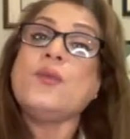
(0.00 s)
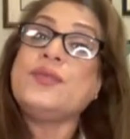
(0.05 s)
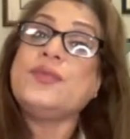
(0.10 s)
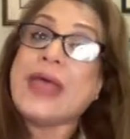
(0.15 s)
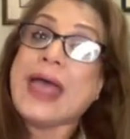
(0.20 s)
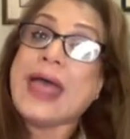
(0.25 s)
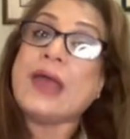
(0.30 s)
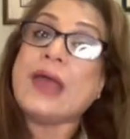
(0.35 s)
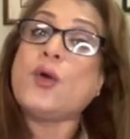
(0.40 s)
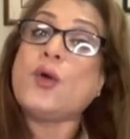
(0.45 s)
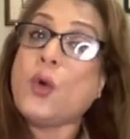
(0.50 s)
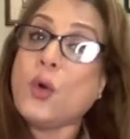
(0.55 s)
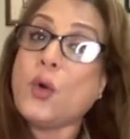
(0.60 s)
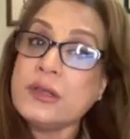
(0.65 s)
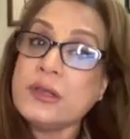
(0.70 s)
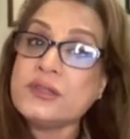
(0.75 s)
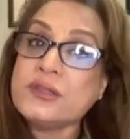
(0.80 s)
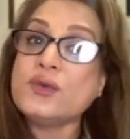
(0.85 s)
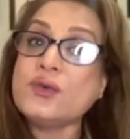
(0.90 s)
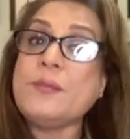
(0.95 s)
That
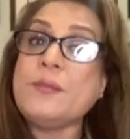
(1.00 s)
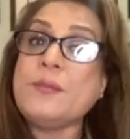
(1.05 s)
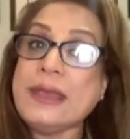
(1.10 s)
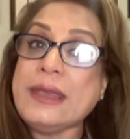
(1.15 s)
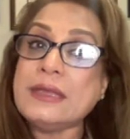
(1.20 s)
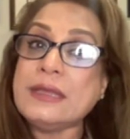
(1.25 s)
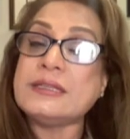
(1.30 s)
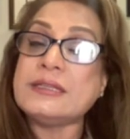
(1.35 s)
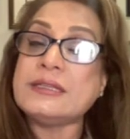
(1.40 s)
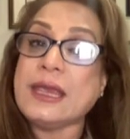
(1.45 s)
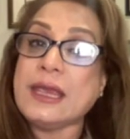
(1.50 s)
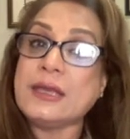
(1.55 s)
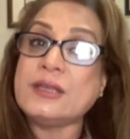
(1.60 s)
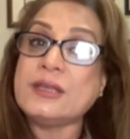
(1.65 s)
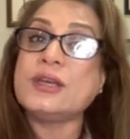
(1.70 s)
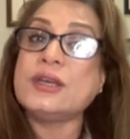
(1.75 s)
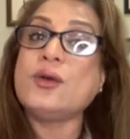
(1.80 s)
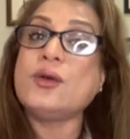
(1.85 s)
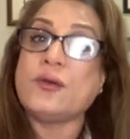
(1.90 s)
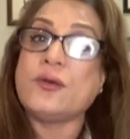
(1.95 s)
also means
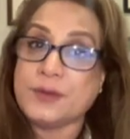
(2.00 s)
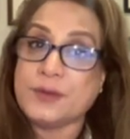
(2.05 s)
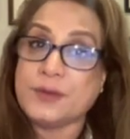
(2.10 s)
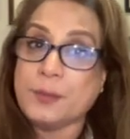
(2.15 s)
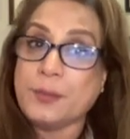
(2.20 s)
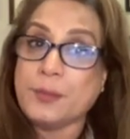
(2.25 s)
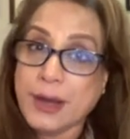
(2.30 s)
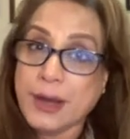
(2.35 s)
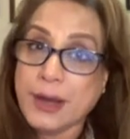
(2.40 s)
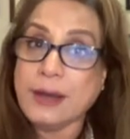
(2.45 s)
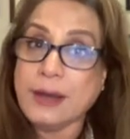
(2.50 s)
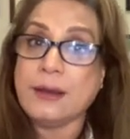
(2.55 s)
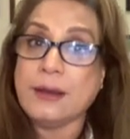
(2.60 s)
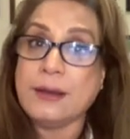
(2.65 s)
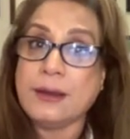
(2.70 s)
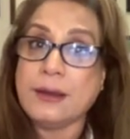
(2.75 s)
aging of the brain